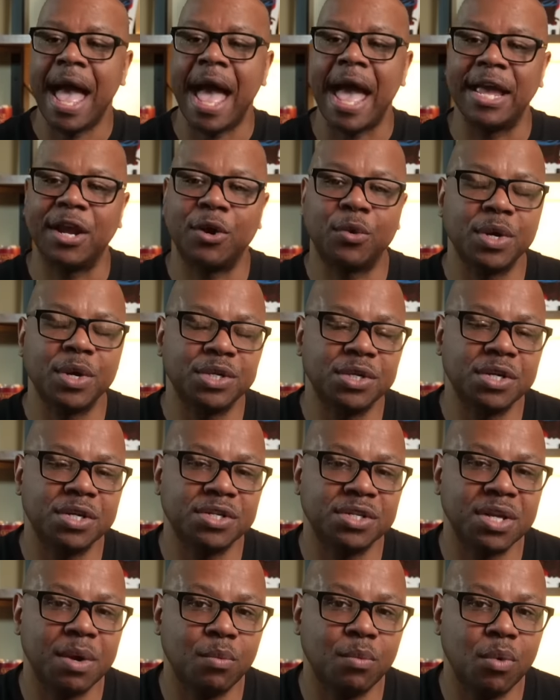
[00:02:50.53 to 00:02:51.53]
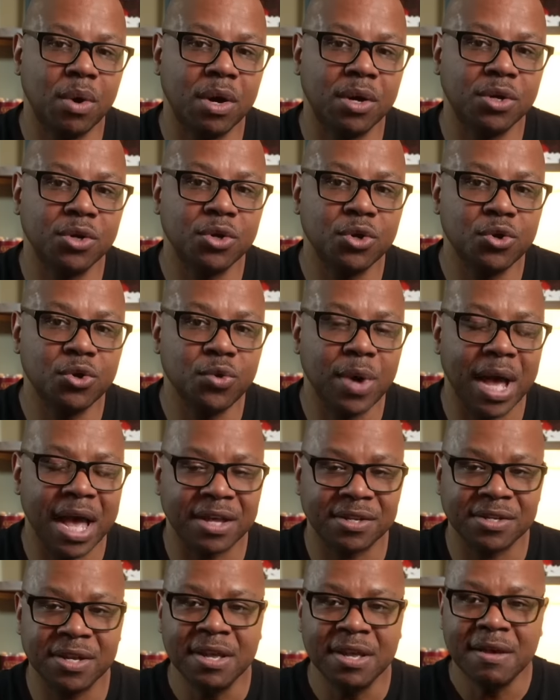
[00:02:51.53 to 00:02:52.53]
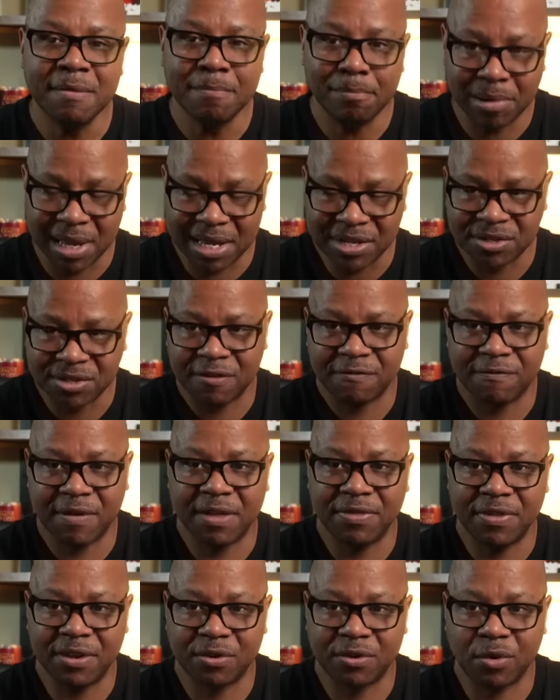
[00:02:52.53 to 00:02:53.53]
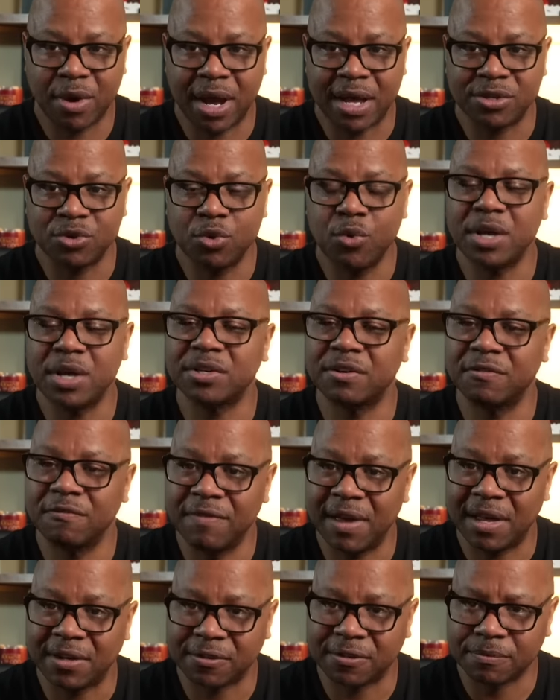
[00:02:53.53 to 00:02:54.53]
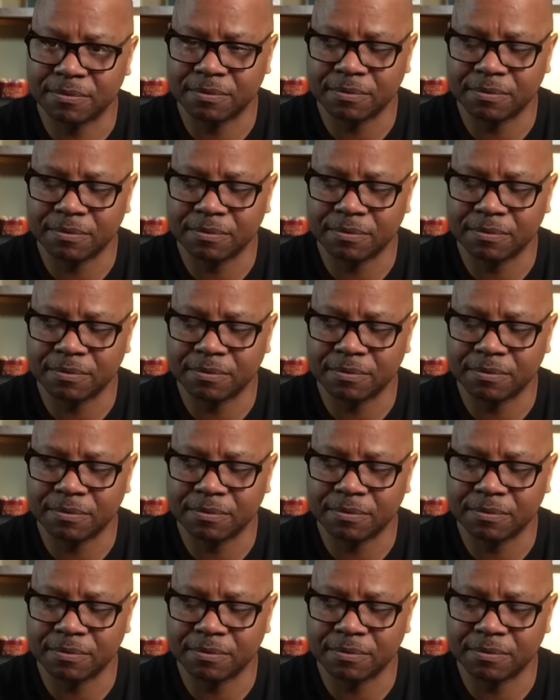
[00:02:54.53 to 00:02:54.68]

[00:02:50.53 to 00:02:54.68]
A Christian is someone who has placed their faith in Christ, who has confessed.